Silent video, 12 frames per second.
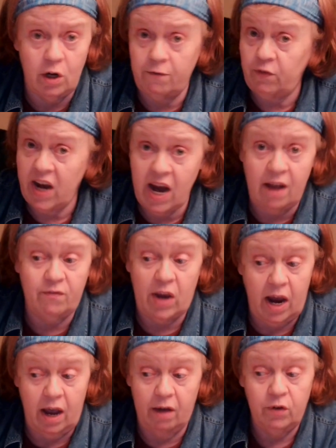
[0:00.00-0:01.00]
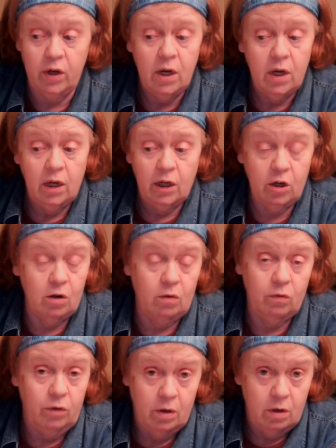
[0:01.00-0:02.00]
And if they have to have, you
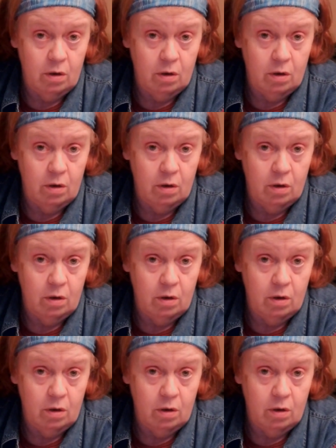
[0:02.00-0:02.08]
know,